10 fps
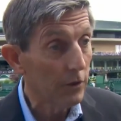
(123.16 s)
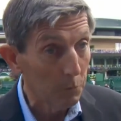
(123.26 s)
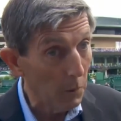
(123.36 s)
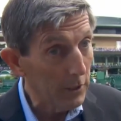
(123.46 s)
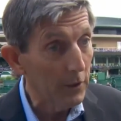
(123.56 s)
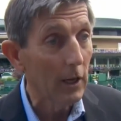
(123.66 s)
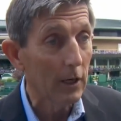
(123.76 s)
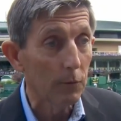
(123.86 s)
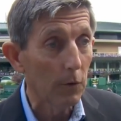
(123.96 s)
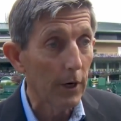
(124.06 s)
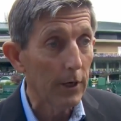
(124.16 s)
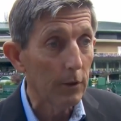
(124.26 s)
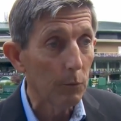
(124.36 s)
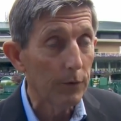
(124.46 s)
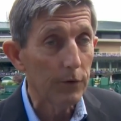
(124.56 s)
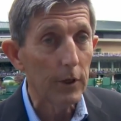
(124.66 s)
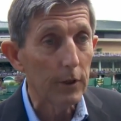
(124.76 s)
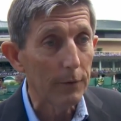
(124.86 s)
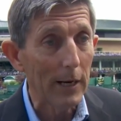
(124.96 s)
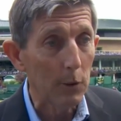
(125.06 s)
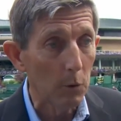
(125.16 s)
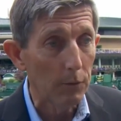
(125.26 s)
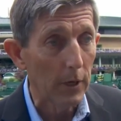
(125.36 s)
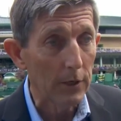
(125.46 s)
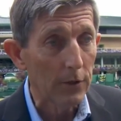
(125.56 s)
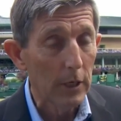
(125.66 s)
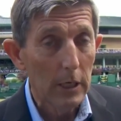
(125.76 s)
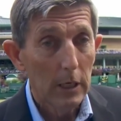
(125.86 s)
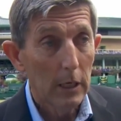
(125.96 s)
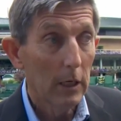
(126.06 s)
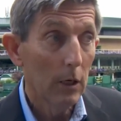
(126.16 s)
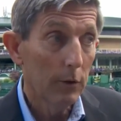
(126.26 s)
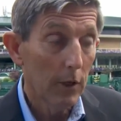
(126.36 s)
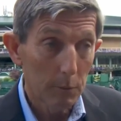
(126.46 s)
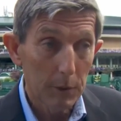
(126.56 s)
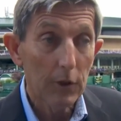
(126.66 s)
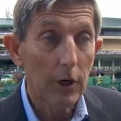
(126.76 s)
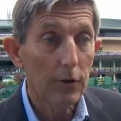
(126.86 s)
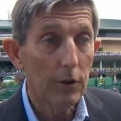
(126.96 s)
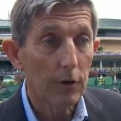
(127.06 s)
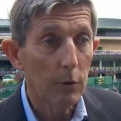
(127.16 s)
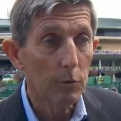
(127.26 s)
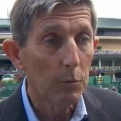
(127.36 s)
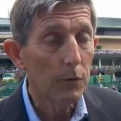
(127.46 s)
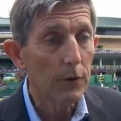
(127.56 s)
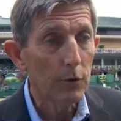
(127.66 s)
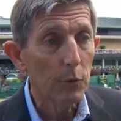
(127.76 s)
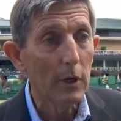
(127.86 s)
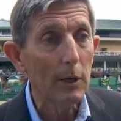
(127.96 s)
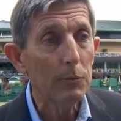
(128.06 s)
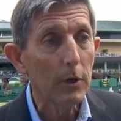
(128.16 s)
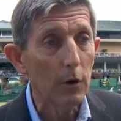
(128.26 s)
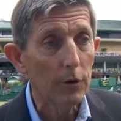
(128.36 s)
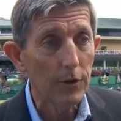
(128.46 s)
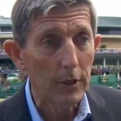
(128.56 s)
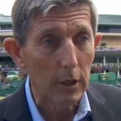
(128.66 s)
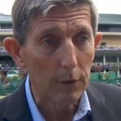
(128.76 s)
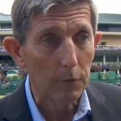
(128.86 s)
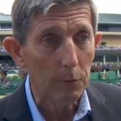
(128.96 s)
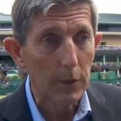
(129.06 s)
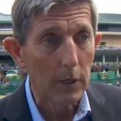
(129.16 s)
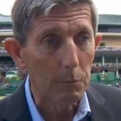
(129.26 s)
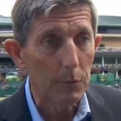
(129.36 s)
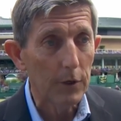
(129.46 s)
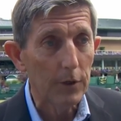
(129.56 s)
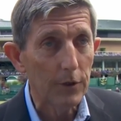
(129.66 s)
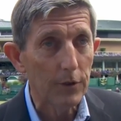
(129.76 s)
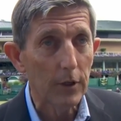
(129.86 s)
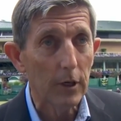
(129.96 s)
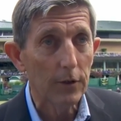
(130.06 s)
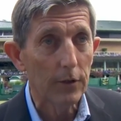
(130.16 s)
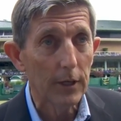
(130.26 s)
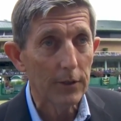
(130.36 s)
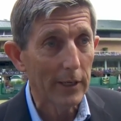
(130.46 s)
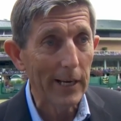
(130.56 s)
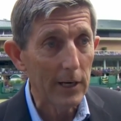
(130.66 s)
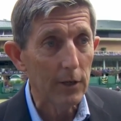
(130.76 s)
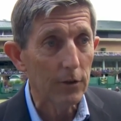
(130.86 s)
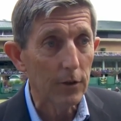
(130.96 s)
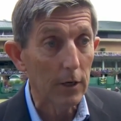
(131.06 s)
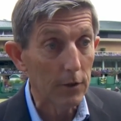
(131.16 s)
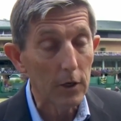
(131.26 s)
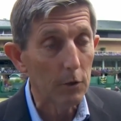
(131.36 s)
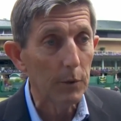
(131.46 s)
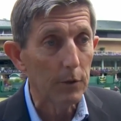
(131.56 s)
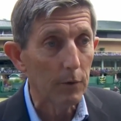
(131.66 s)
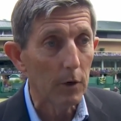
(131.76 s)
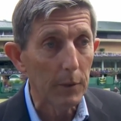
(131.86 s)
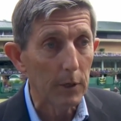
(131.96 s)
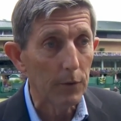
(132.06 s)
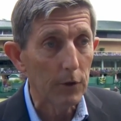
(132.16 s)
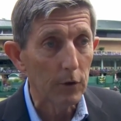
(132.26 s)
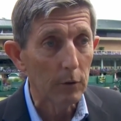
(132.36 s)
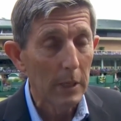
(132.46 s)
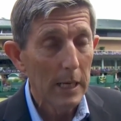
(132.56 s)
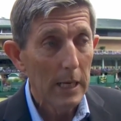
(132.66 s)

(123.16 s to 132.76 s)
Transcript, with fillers: despite the lack of rain, and we've seen the value of that. Another big change this year was moving to 11 o'clock start from the 11:30 start, and that again has, I think, been very beneficial.